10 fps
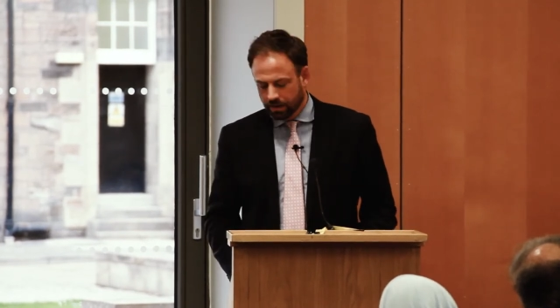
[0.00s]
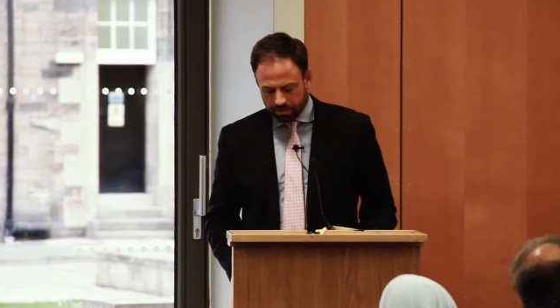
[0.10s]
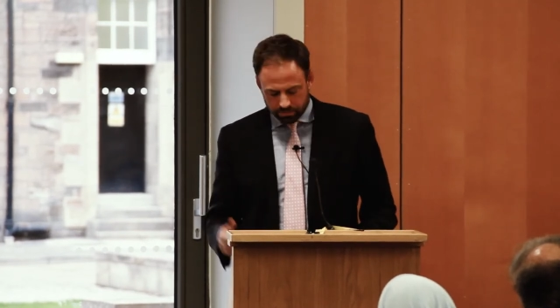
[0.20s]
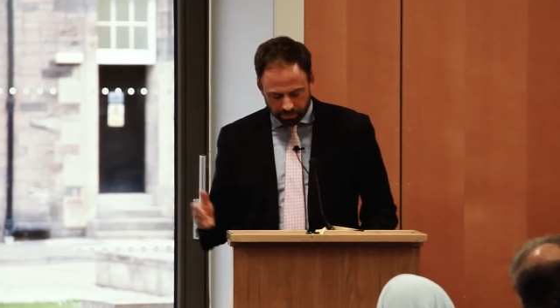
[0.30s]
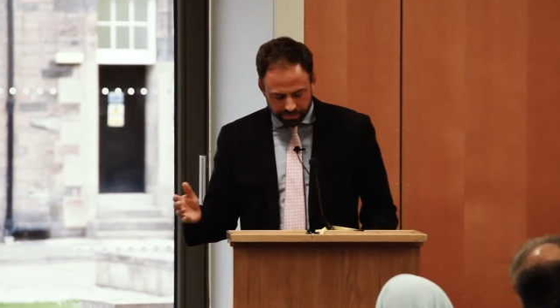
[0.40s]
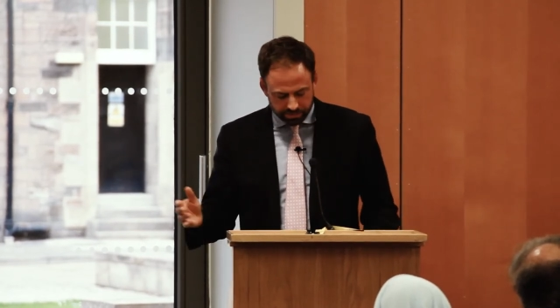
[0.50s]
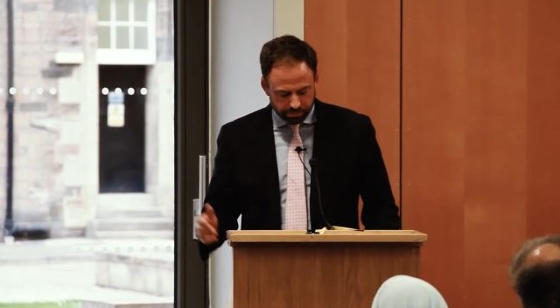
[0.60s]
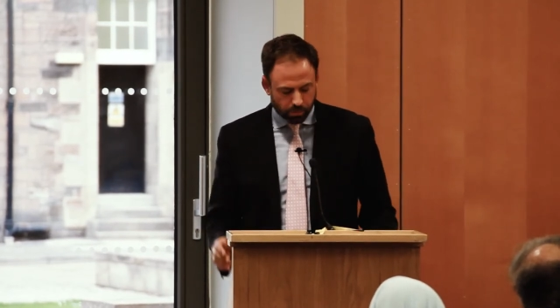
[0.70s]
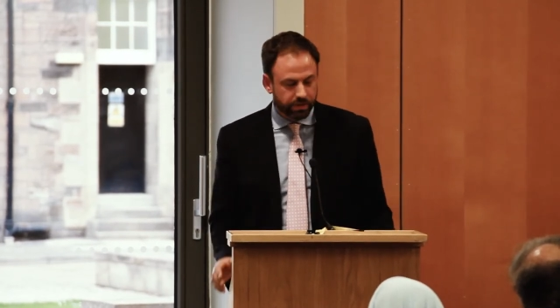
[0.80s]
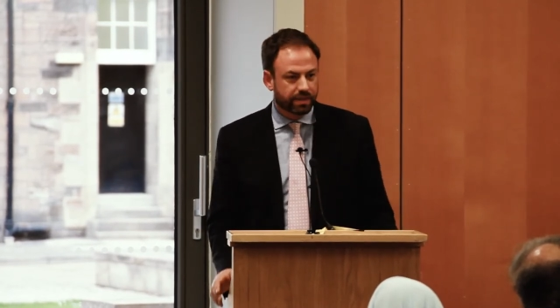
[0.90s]
It's on this
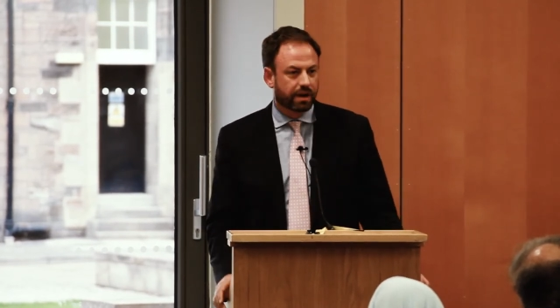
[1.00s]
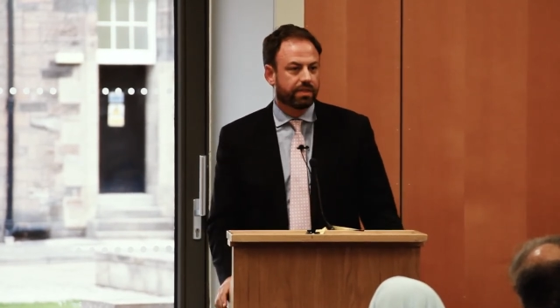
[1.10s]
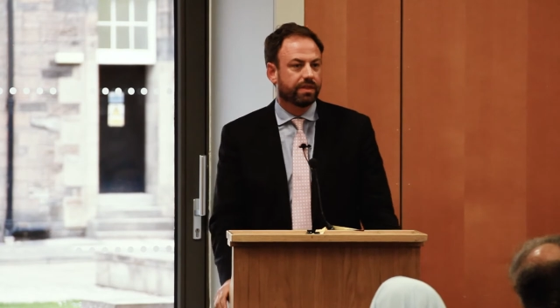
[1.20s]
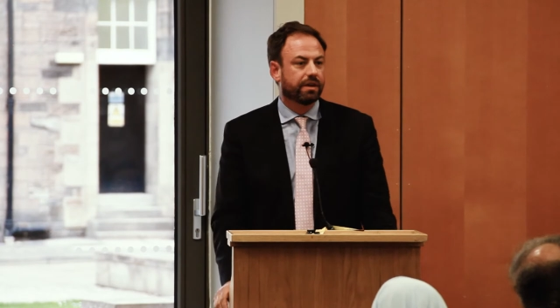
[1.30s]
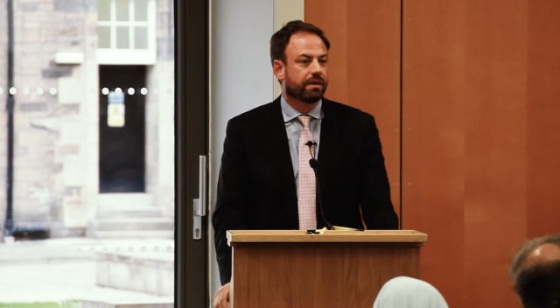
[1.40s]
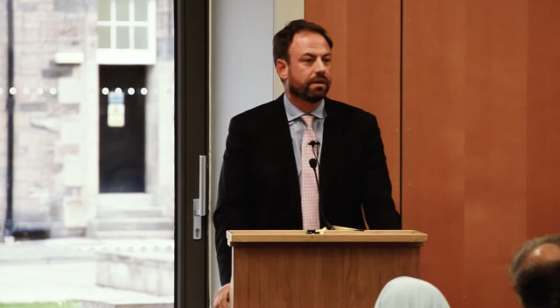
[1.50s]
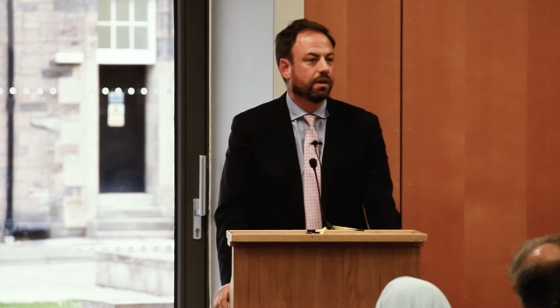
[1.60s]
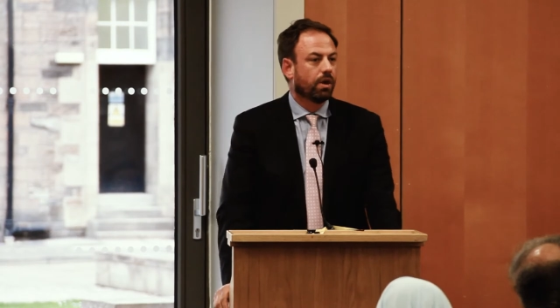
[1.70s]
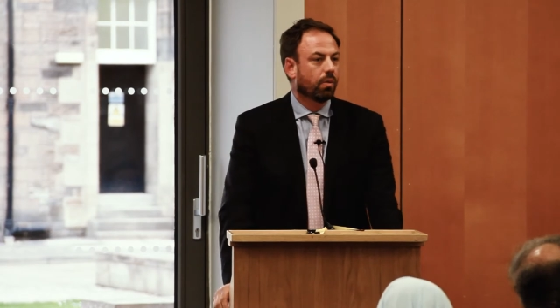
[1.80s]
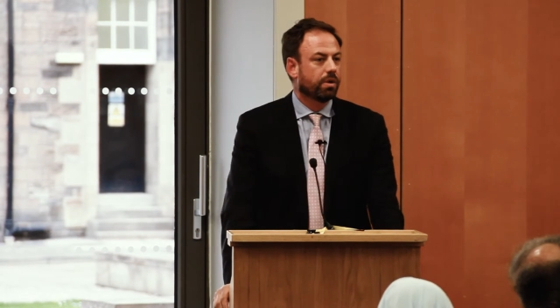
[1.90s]
point that I think
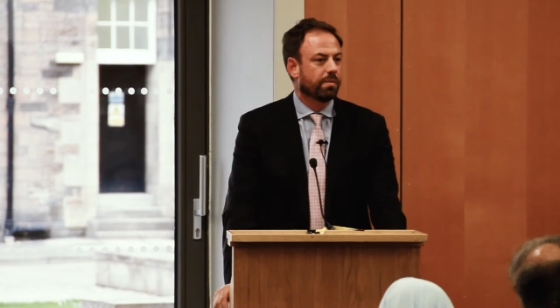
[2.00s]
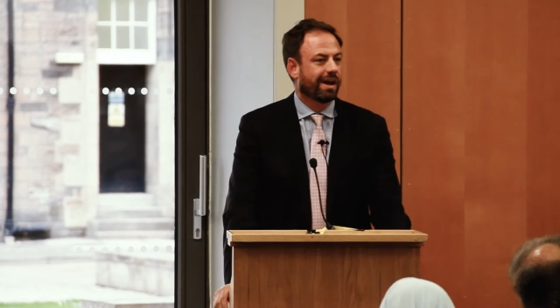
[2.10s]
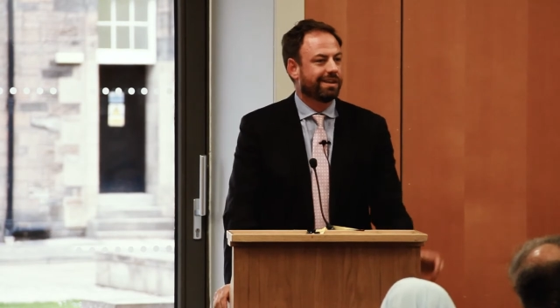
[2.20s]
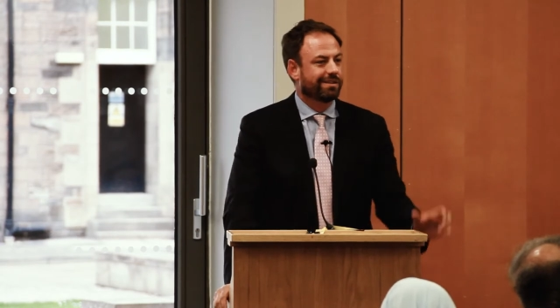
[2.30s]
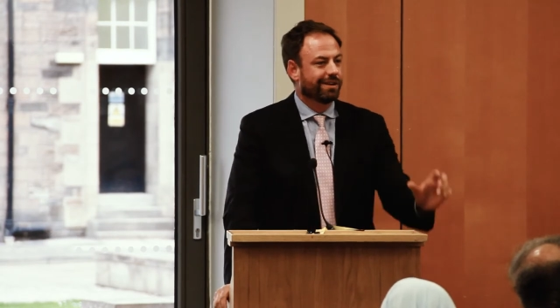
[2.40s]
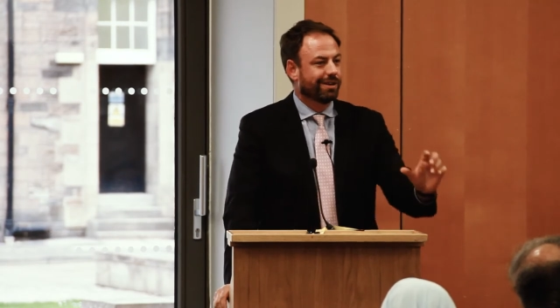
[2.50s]
we might